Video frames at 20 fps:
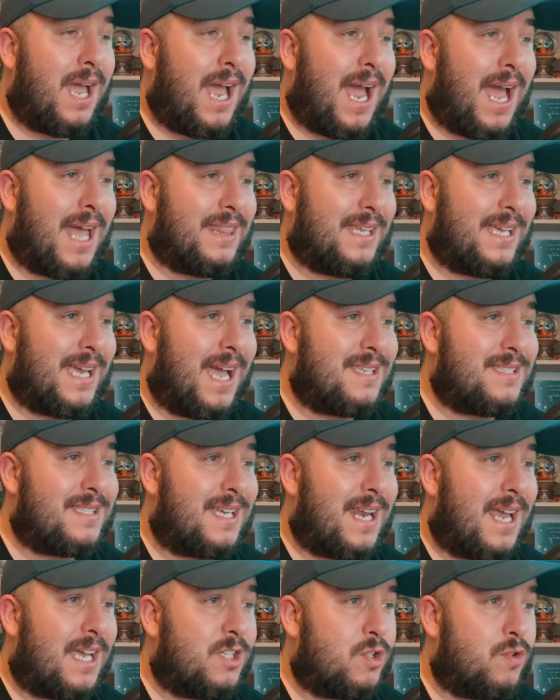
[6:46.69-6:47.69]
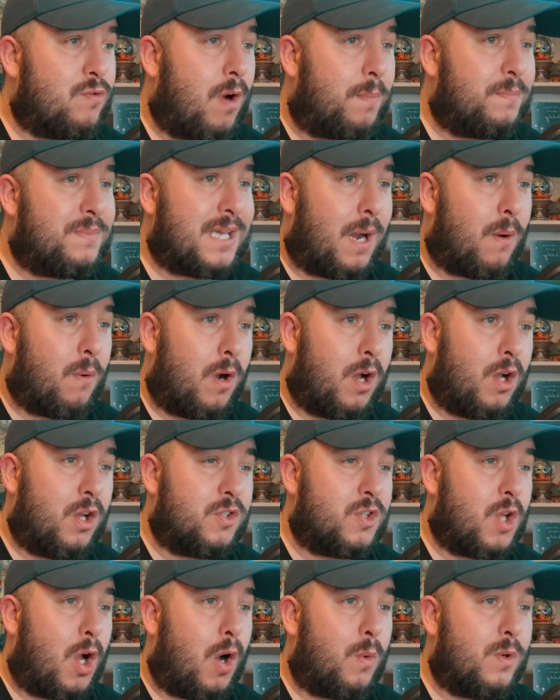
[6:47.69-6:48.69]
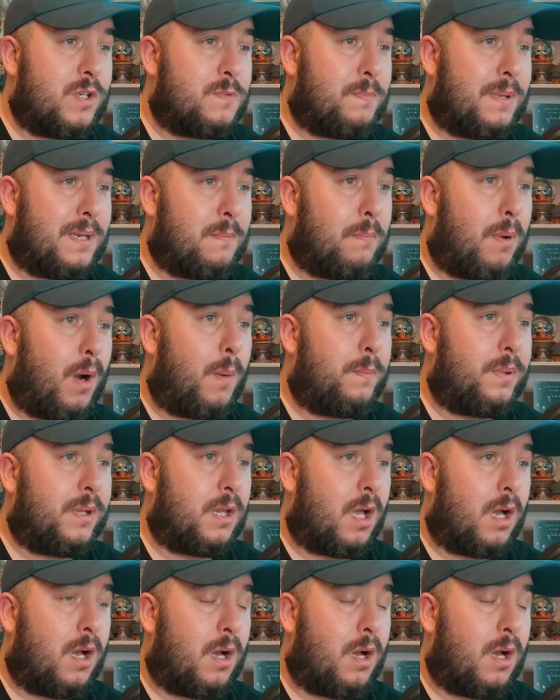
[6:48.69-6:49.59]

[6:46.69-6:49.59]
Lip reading: and the SNS Drop Tower has always been popular